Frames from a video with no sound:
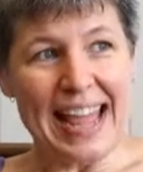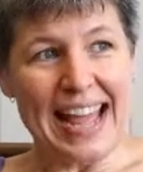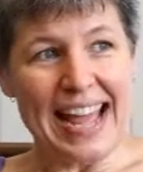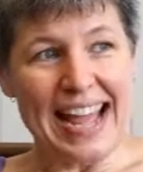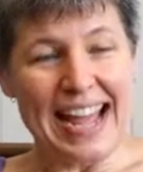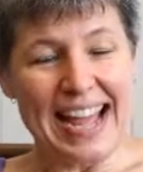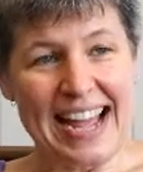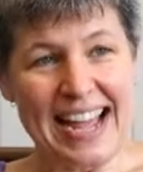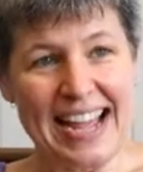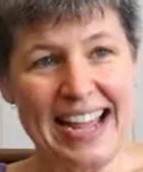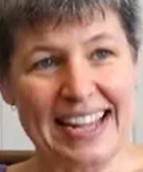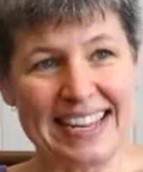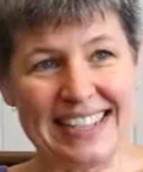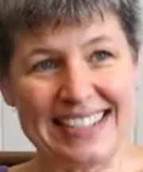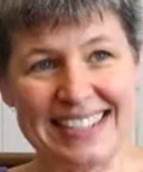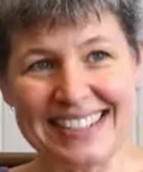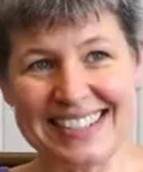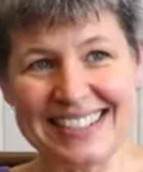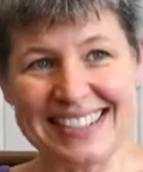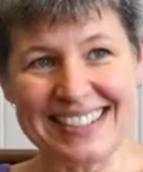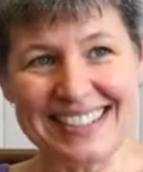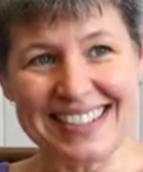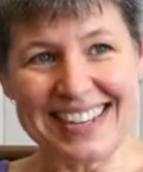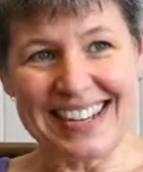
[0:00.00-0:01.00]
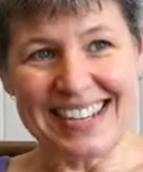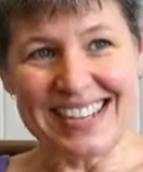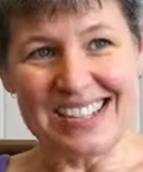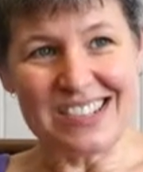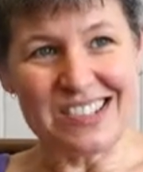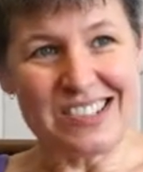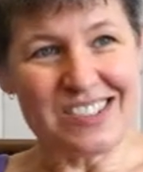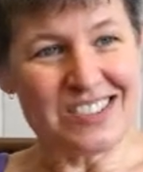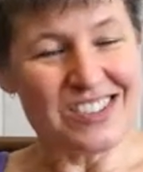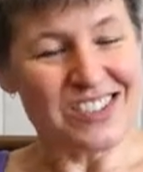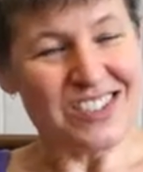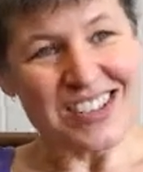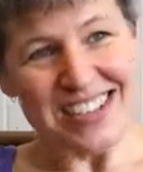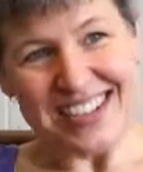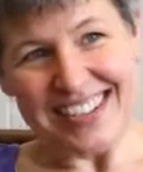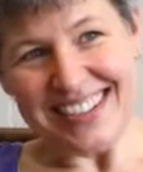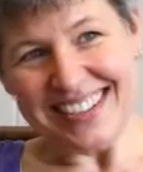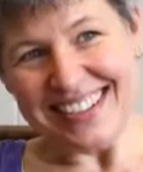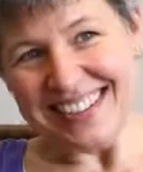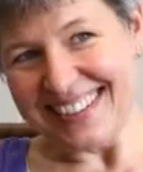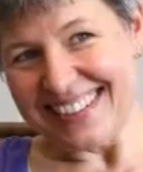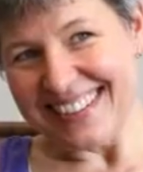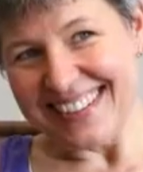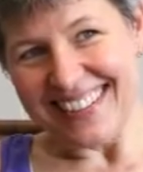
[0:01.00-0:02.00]
And so
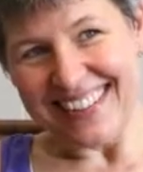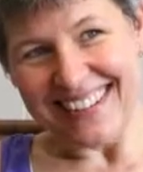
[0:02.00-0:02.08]
she